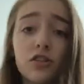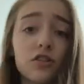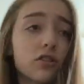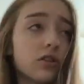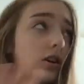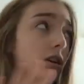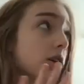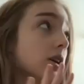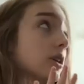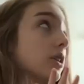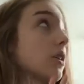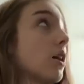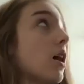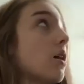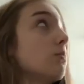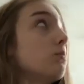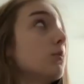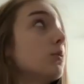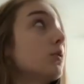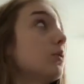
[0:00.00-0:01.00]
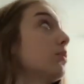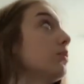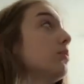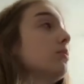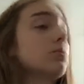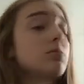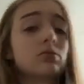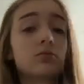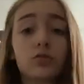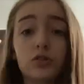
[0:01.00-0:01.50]
got a couple
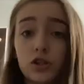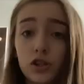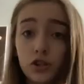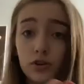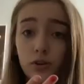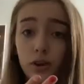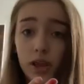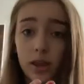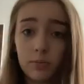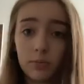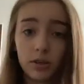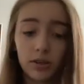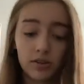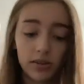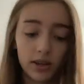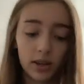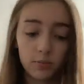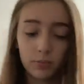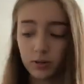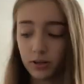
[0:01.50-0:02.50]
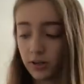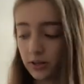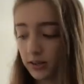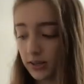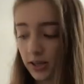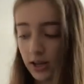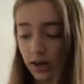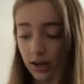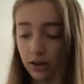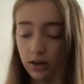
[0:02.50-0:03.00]
new hammocks that I put in
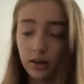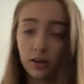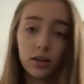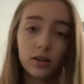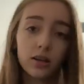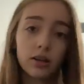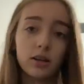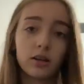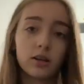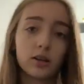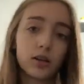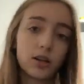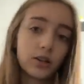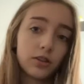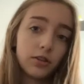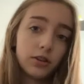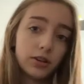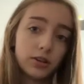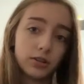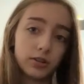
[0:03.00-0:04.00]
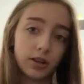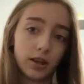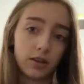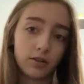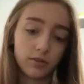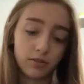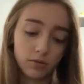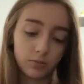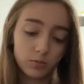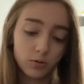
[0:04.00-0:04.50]
there. So I took out
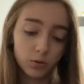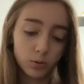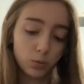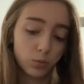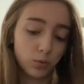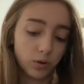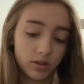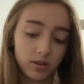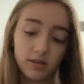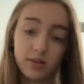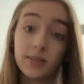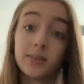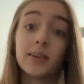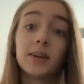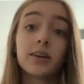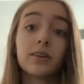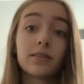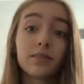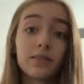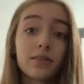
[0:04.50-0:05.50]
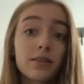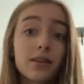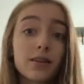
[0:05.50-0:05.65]
some old ones in there. So.